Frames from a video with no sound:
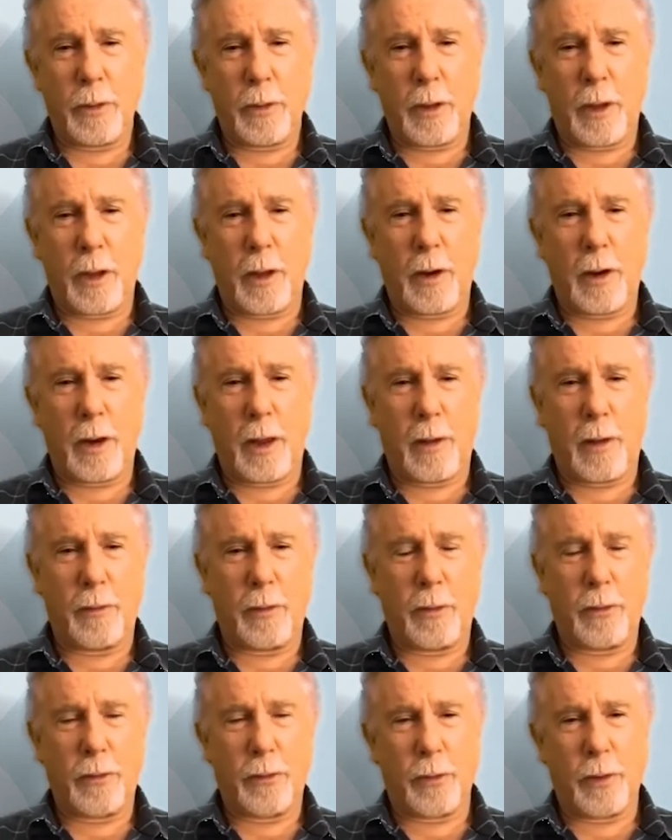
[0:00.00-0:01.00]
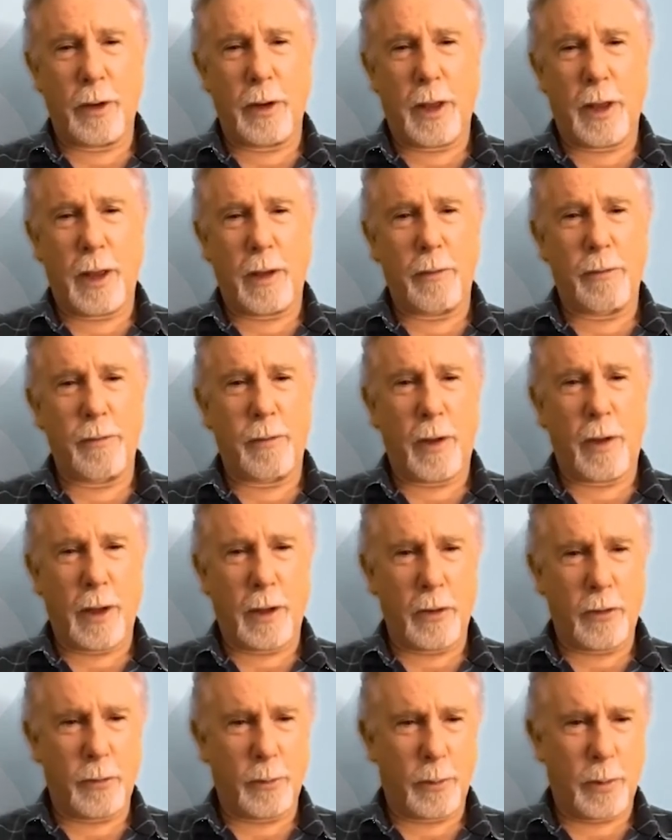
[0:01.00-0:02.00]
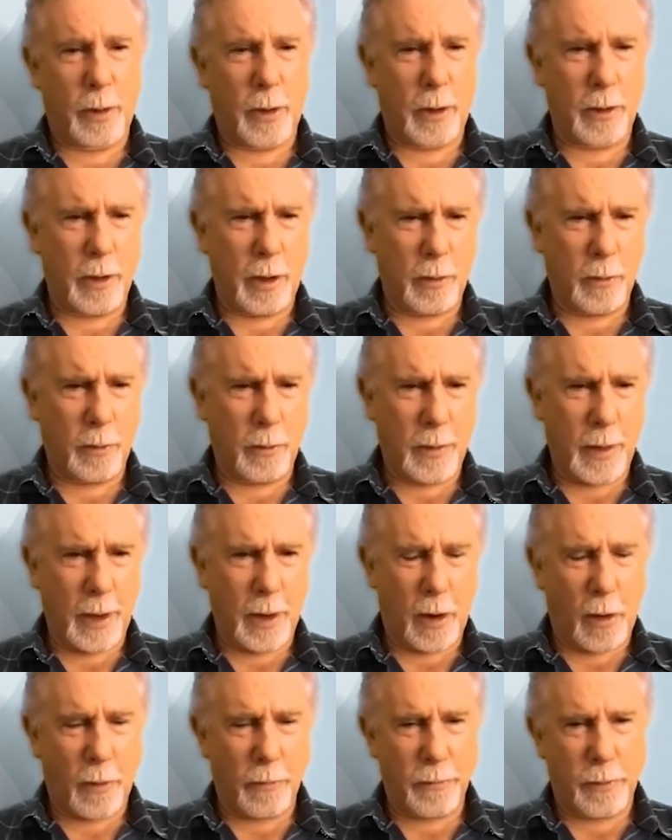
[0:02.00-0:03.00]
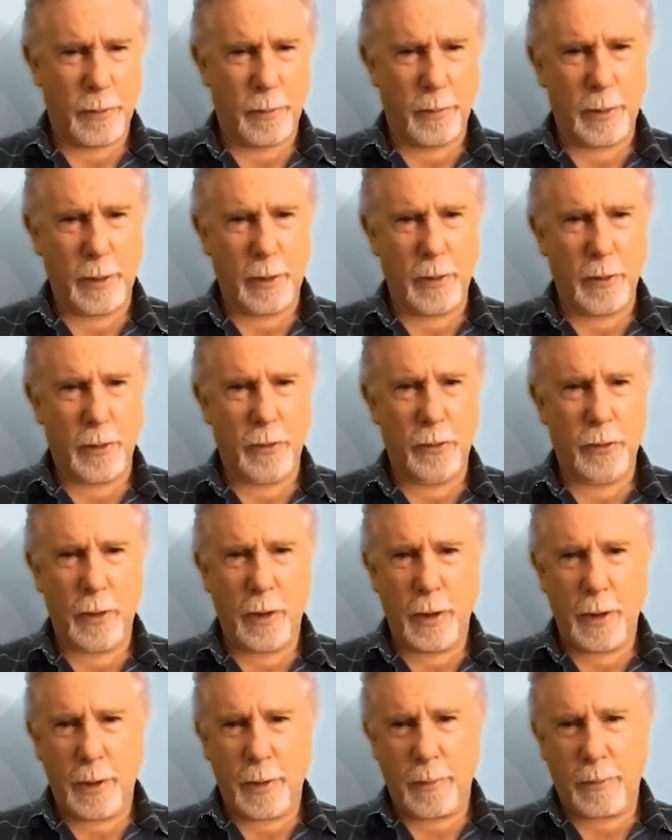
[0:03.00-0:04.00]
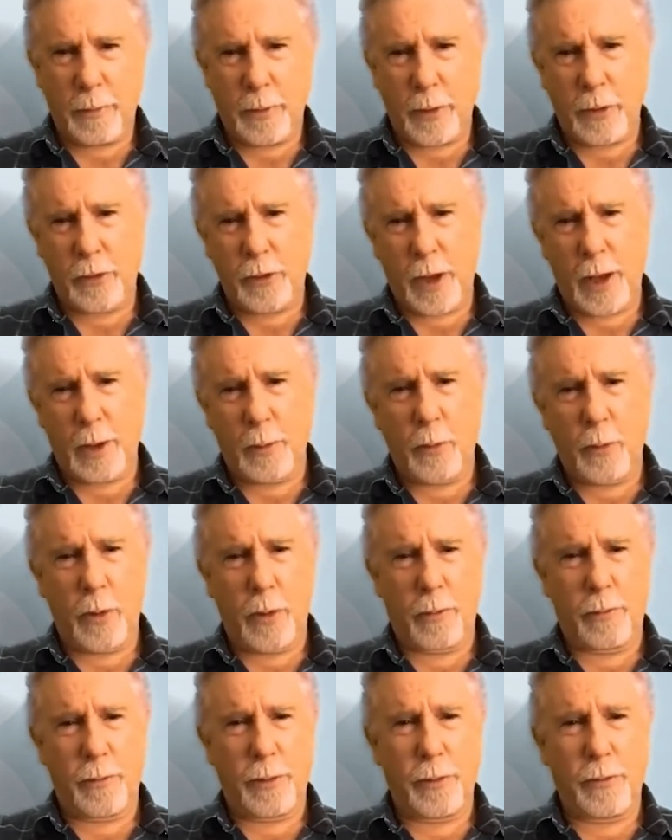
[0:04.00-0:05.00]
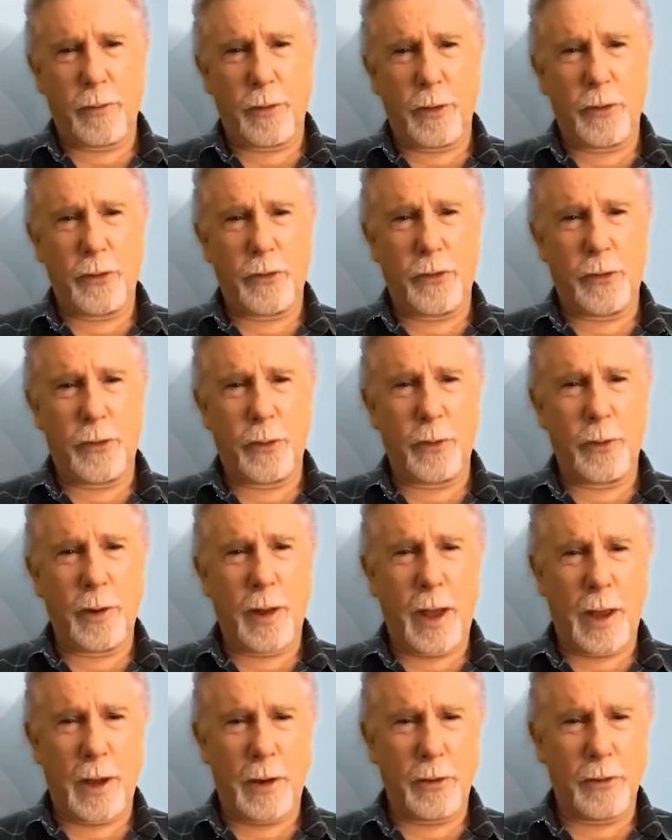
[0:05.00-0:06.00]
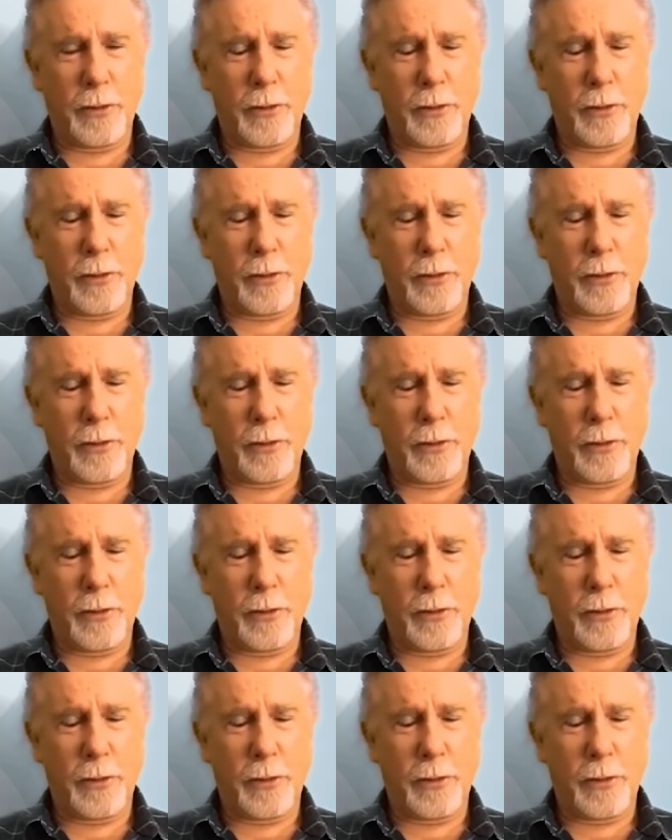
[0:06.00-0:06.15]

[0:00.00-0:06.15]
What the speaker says: have a 3-day fast, but I don't do that often because it's hard work for the first 2 days.